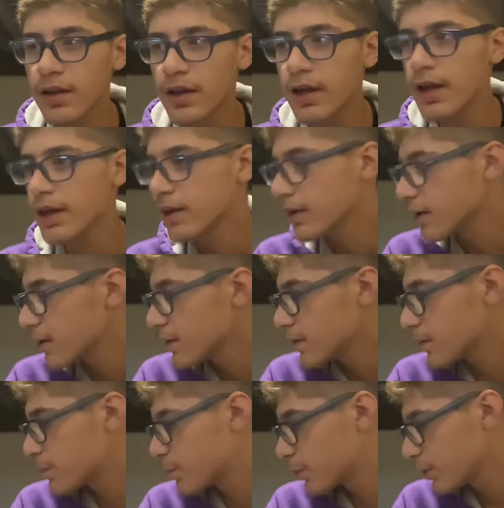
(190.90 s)
Hey,
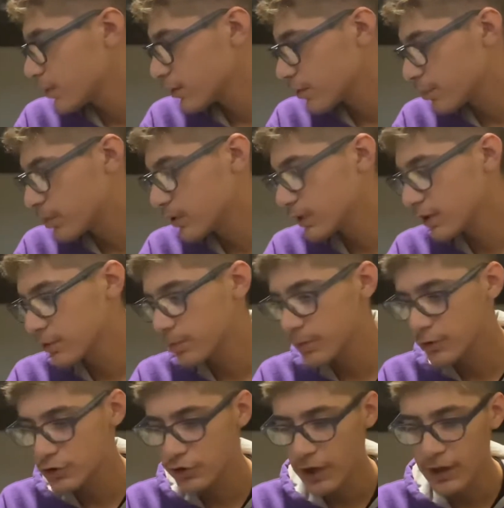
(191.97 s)
the police
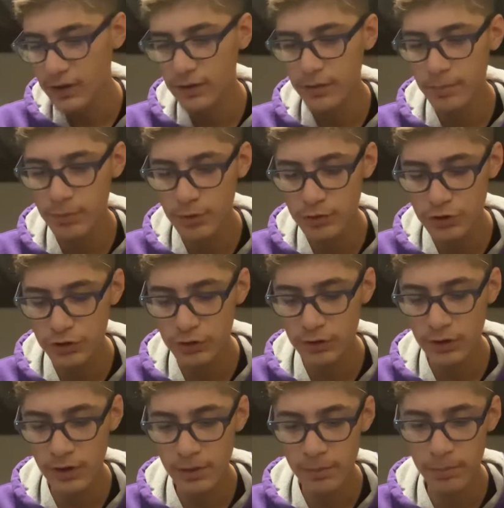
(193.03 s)
brutal
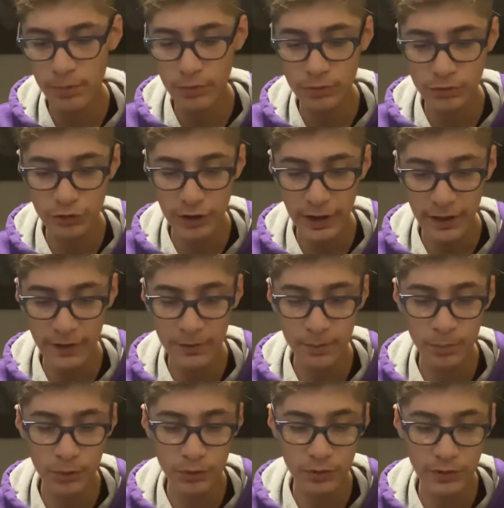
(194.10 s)

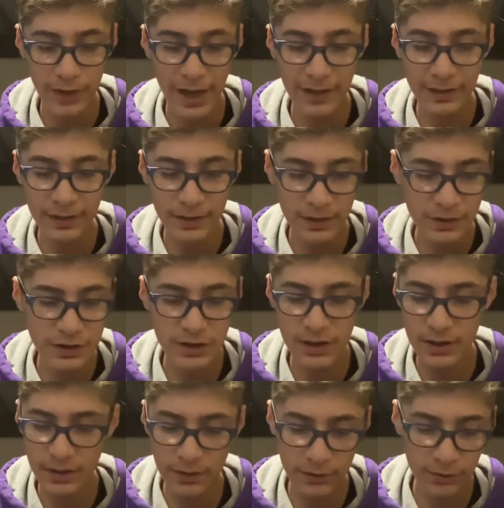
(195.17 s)
brutality
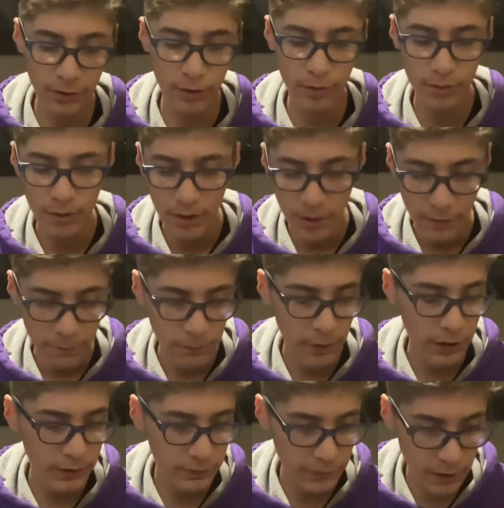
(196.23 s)
shit is all
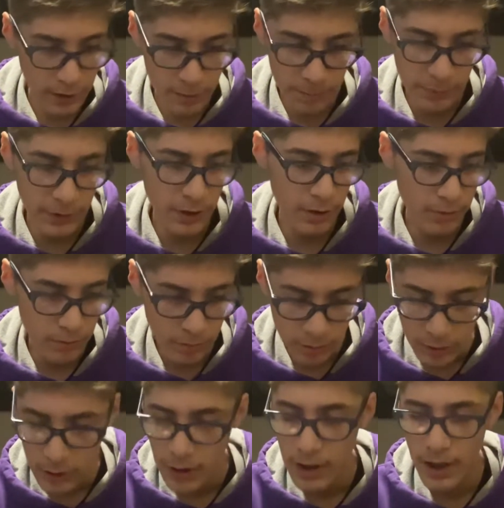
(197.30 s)
fucked up, yo.
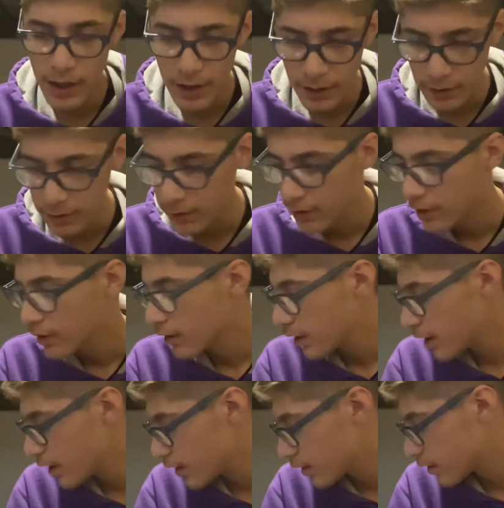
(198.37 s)
Hey,
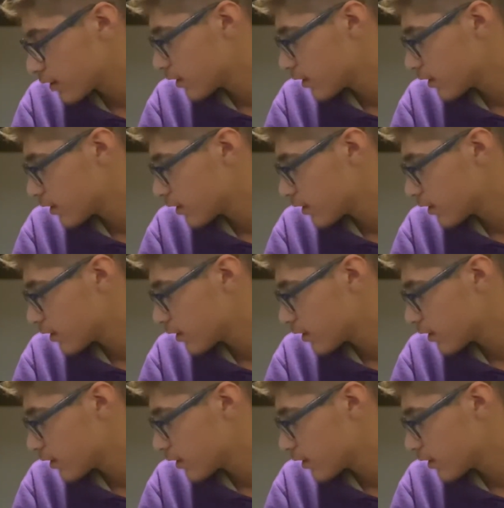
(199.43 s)
hey,